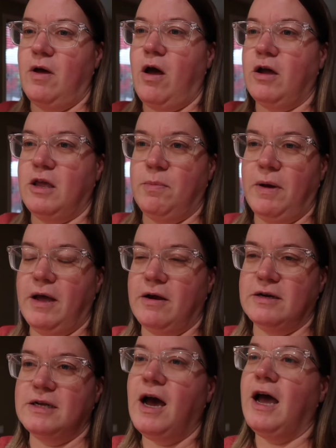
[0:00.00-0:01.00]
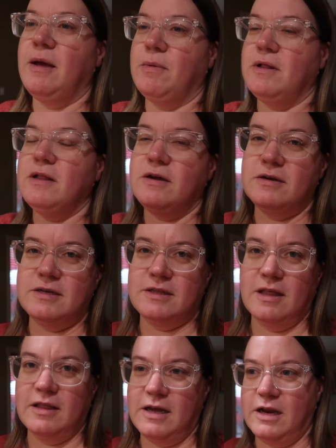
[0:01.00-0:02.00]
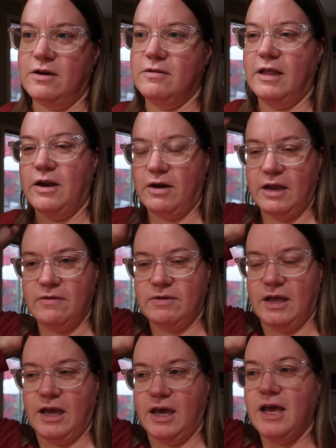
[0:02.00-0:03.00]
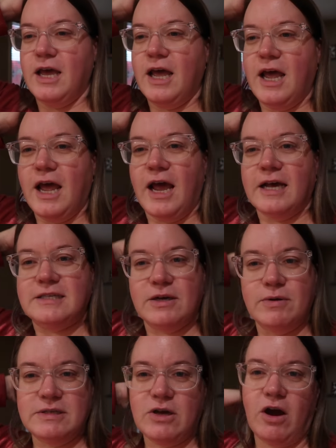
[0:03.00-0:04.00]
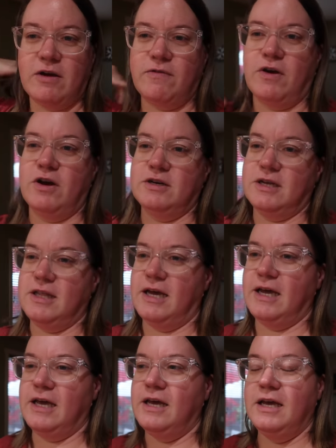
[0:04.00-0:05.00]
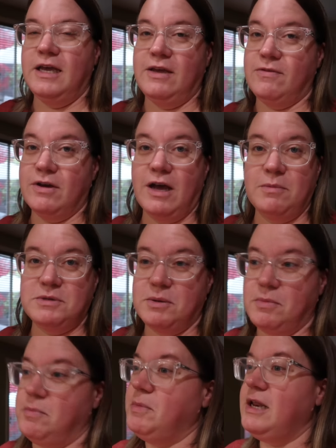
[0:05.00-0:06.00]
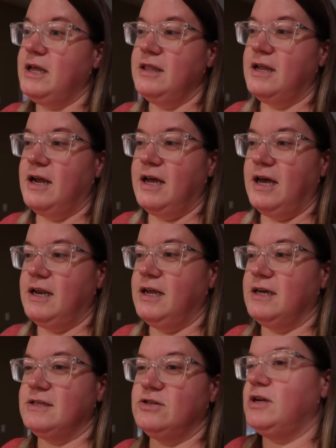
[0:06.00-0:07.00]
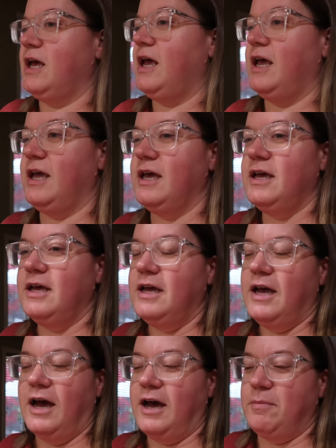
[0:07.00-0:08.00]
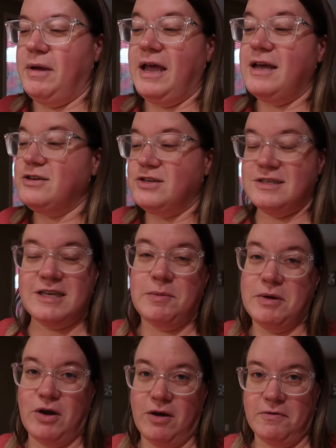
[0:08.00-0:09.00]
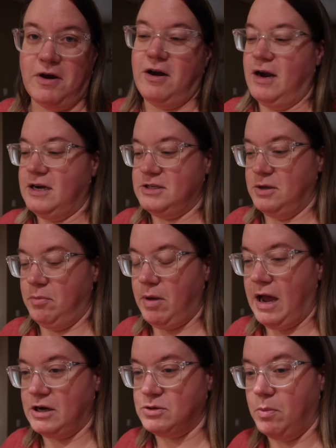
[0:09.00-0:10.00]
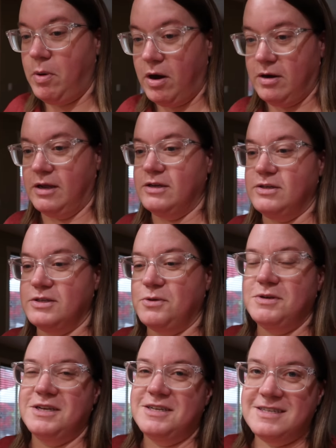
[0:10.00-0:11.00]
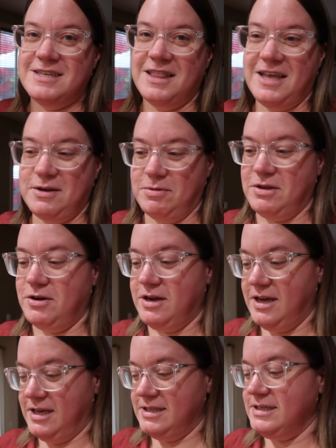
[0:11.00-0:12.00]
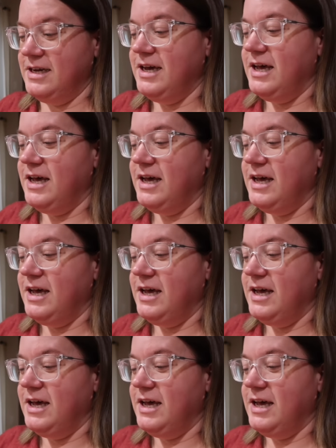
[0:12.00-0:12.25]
occupy her time clear into the later evening. And so it's hard for her to like even come to the meeting that I had yesterday. And she's gonna be gone for our actual party. She's going to Disneyland with her kids.